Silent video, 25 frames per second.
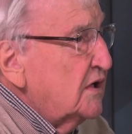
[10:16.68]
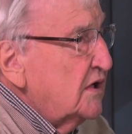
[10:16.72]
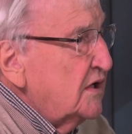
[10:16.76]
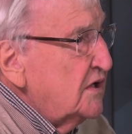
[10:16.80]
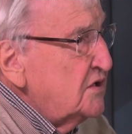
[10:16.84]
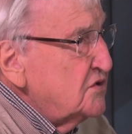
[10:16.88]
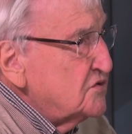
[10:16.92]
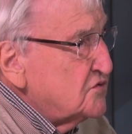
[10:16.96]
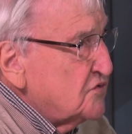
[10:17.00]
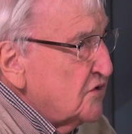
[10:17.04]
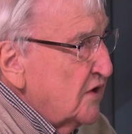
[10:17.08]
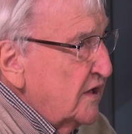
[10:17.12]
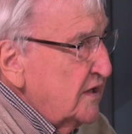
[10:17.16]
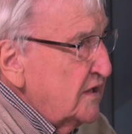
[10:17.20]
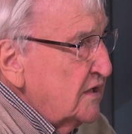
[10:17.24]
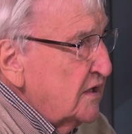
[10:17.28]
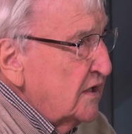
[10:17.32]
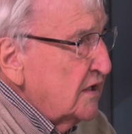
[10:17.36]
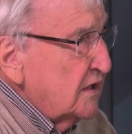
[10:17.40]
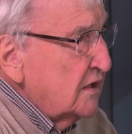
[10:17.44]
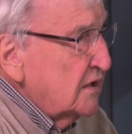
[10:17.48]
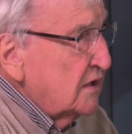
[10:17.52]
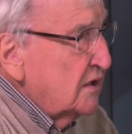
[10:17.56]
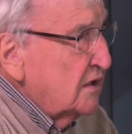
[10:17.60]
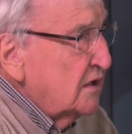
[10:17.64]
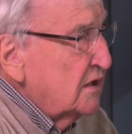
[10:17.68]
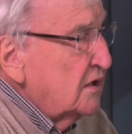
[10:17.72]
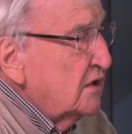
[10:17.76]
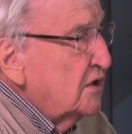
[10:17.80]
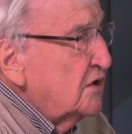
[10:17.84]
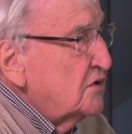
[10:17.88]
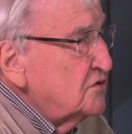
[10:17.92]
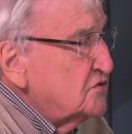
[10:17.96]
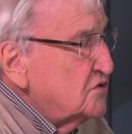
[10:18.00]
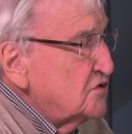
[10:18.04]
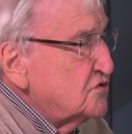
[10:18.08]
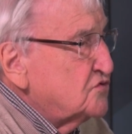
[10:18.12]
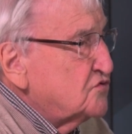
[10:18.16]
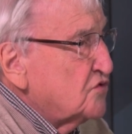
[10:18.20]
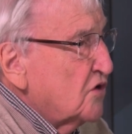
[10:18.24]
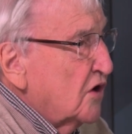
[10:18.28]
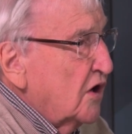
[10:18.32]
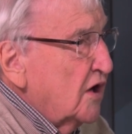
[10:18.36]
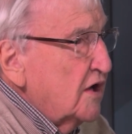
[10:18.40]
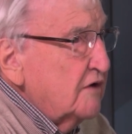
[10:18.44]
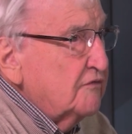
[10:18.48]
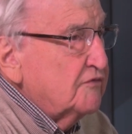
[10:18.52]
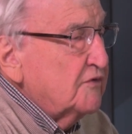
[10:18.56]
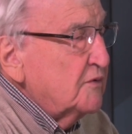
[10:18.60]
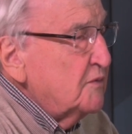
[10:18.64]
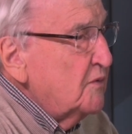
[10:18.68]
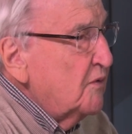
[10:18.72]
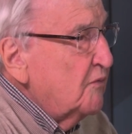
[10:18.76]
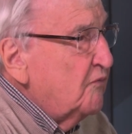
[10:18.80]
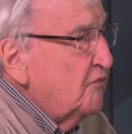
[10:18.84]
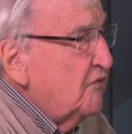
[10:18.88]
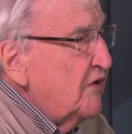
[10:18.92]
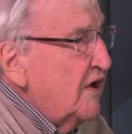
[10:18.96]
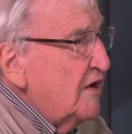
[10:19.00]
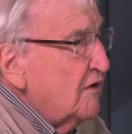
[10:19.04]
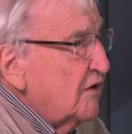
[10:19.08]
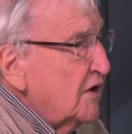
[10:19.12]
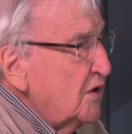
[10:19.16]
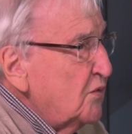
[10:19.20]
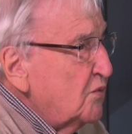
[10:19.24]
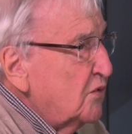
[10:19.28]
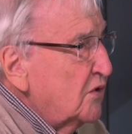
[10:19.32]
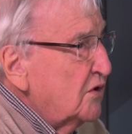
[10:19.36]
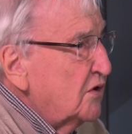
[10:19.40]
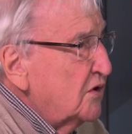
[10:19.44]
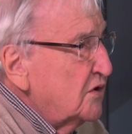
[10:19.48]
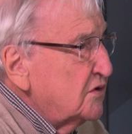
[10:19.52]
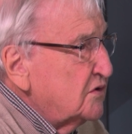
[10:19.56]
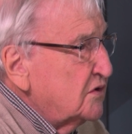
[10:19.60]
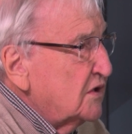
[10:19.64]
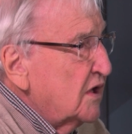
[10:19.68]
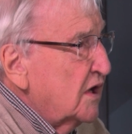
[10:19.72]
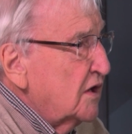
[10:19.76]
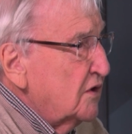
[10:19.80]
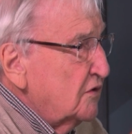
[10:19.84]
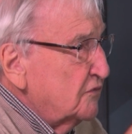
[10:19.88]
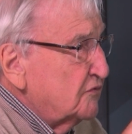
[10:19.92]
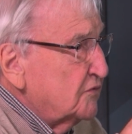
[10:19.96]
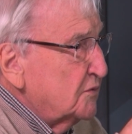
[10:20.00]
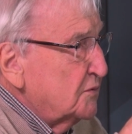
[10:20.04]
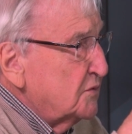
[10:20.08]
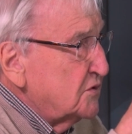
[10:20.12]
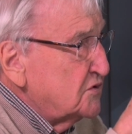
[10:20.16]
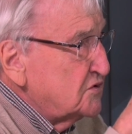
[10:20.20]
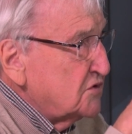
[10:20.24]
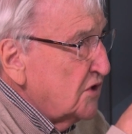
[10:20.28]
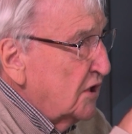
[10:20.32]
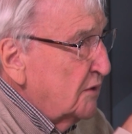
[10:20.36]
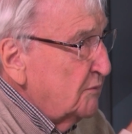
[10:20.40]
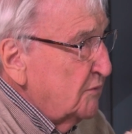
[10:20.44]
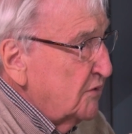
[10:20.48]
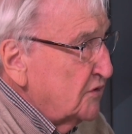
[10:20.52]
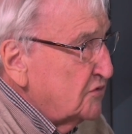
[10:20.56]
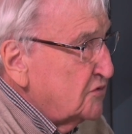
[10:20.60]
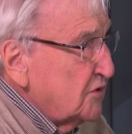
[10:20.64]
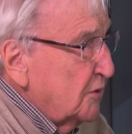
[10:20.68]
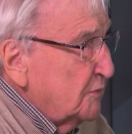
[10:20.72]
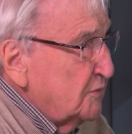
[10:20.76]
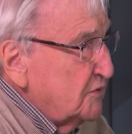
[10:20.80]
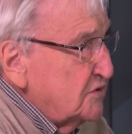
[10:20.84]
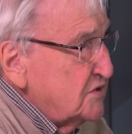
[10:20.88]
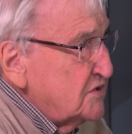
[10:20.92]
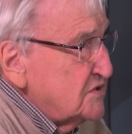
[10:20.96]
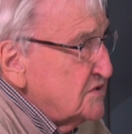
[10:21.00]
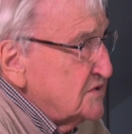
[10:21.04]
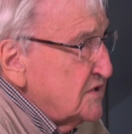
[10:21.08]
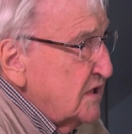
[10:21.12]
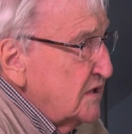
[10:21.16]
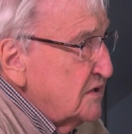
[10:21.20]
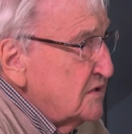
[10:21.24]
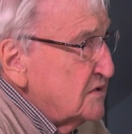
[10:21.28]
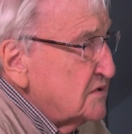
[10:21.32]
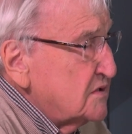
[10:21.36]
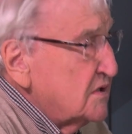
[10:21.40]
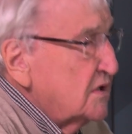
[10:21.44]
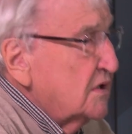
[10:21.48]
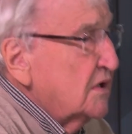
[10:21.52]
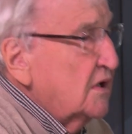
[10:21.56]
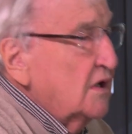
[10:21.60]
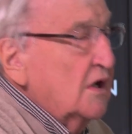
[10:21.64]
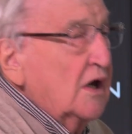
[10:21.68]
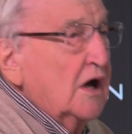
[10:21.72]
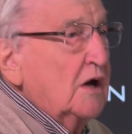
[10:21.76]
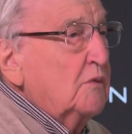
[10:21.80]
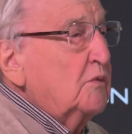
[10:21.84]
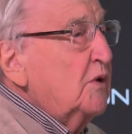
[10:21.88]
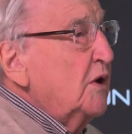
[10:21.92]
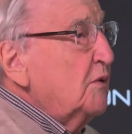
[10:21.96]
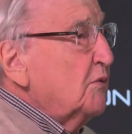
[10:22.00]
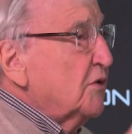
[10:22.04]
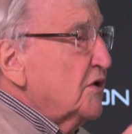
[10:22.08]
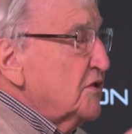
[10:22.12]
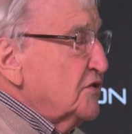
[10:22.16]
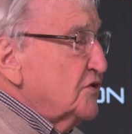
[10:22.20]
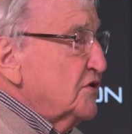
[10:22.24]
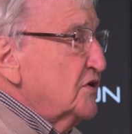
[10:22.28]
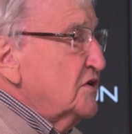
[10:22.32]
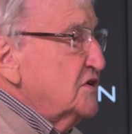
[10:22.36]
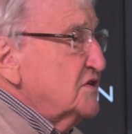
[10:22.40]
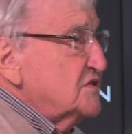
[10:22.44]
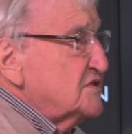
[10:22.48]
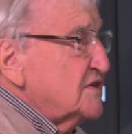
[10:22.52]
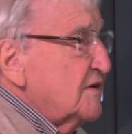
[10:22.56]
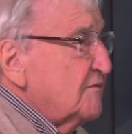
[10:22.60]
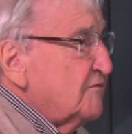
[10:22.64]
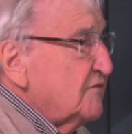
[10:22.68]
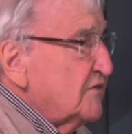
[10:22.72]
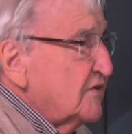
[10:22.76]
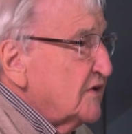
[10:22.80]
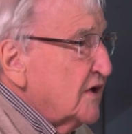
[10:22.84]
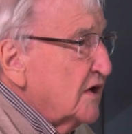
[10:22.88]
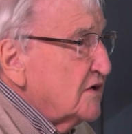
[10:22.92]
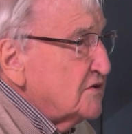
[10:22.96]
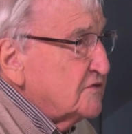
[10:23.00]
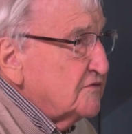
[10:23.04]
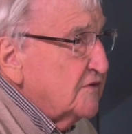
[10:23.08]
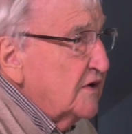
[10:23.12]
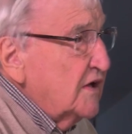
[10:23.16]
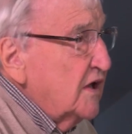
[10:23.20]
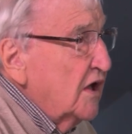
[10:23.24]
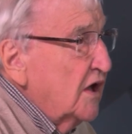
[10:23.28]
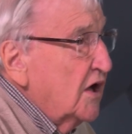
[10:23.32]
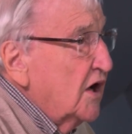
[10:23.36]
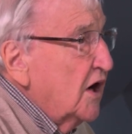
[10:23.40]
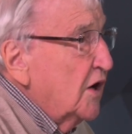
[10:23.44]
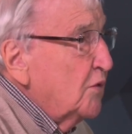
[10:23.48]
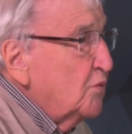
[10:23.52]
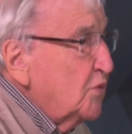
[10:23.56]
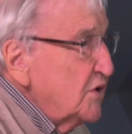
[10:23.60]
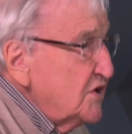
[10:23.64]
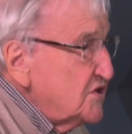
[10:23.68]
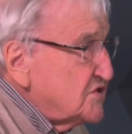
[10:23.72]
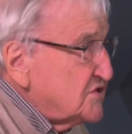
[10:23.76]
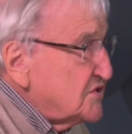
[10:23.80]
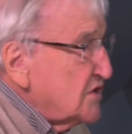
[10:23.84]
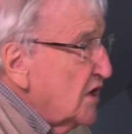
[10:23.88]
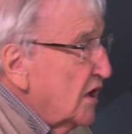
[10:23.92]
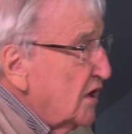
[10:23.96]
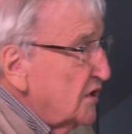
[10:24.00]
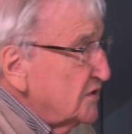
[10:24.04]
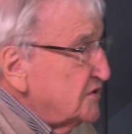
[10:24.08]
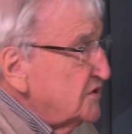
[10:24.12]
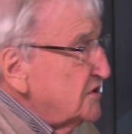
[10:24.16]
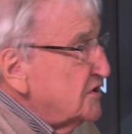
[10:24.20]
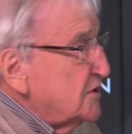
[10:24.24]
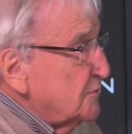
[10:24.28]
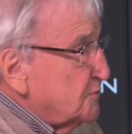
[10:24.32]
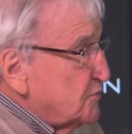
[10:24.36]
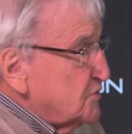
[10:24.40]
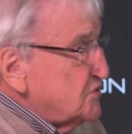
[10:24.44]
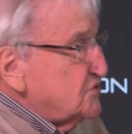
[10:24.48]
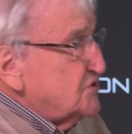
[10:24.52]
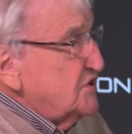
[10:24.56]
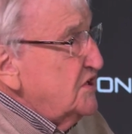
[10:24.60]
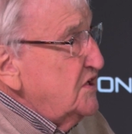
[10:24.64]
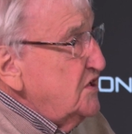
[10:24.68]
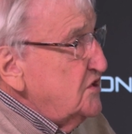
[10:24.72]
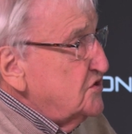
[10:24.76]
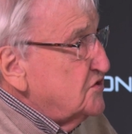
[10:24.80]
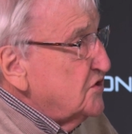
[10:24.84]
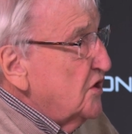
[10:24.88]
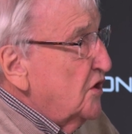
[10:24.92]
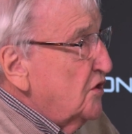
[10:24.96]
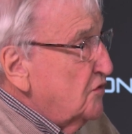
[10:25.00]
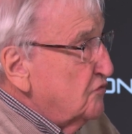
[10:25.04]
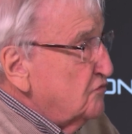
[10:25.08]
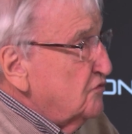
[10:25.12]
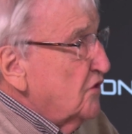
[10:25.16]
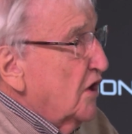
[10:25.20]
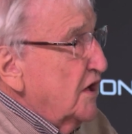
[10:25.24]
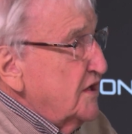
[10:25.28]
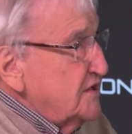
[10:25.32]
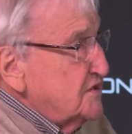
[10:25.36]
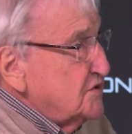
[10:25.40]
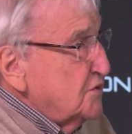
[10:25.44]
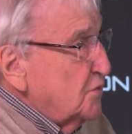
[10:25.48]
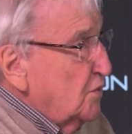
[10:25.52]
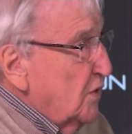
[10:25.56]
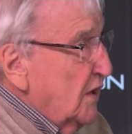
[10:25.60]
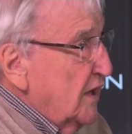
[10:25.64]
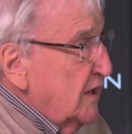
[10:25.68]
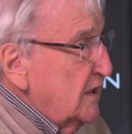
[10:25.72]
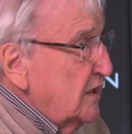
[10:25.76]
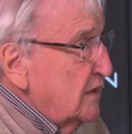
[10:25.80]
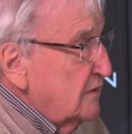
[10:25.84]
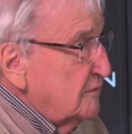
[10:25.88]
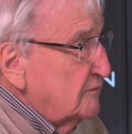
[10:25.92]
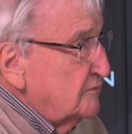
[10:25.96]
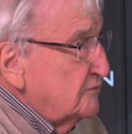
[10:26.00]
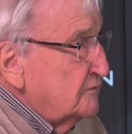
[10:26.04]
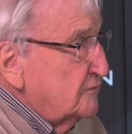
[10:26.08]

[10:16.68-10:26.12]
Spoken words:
in training to try from the very word go, from the time of the top of descent. And we were at 37,000 feet and we started the procedure right away.